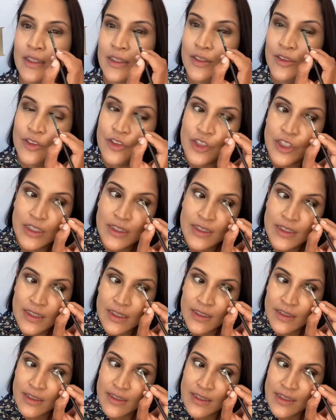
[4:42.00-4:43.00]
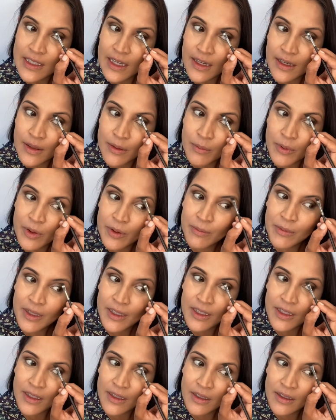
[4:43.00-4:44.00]
Just start at the bottom
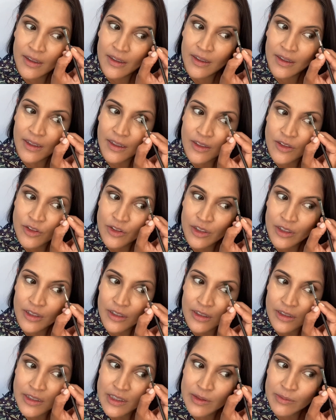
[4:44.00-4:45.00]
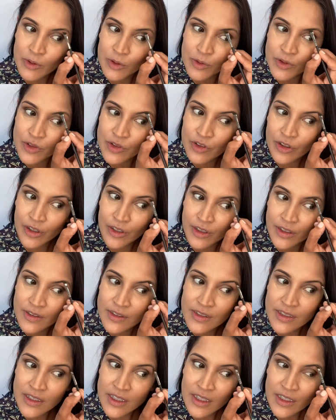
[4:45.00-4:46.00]
again and do little small
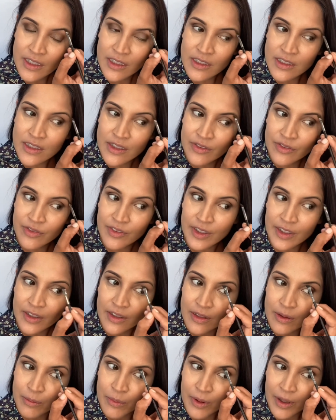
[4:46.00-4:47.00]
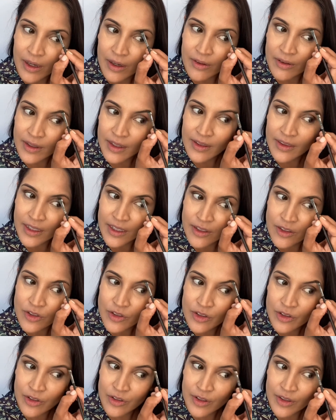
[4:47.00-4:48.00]
strokes to fill in the brow, and then
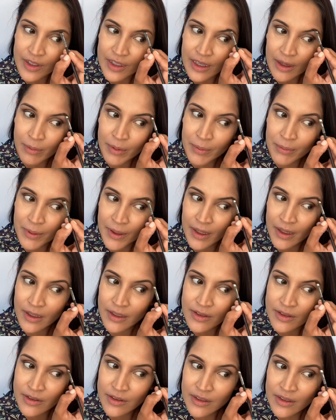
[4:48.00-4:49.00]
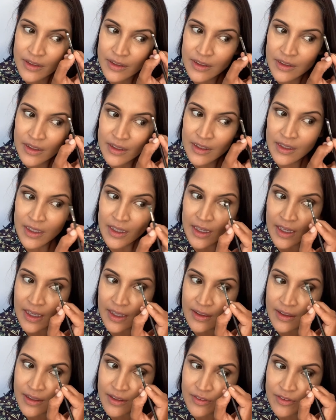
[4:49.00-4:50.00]
do the upper part,
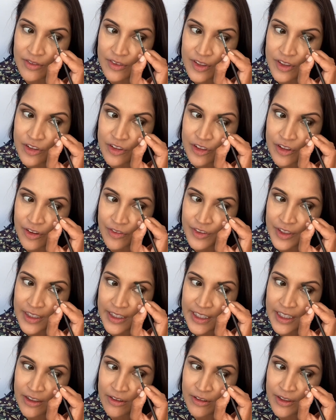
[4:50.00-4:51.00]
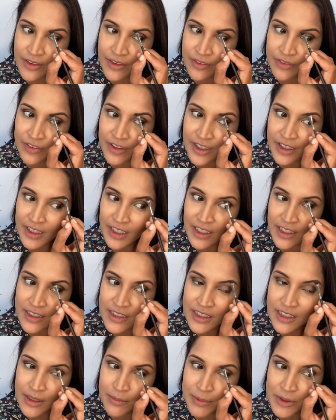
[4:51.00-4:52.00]
and then finish it off. And here at the front, I like
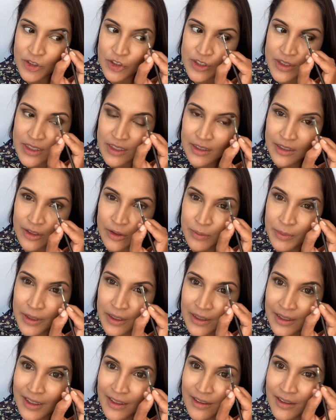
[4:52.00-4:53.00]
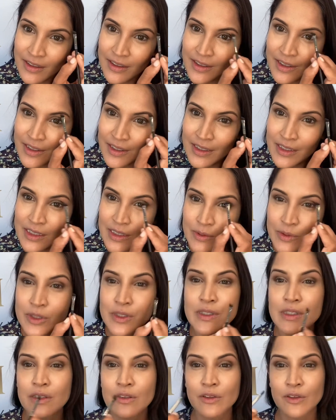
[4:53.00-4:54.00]
to keep it just a little bit lighter so it
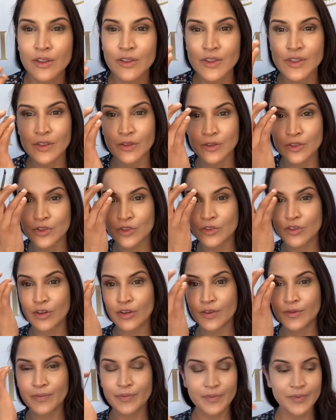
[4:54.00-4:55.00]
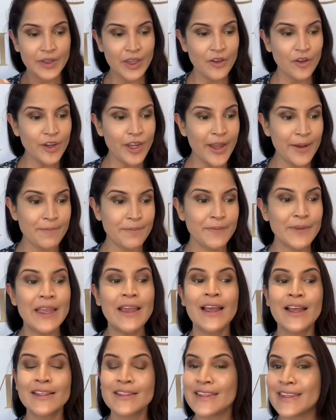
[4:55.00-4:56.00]
doesn't look so strong. Okay,
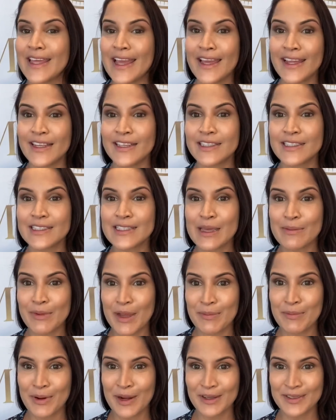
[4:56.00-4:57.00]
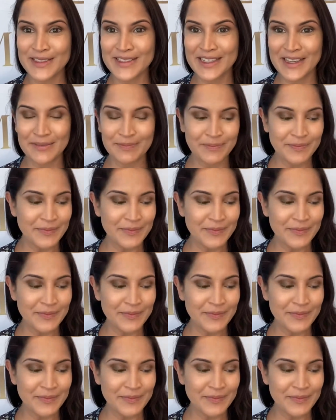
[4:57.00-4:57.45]
that is my brows done.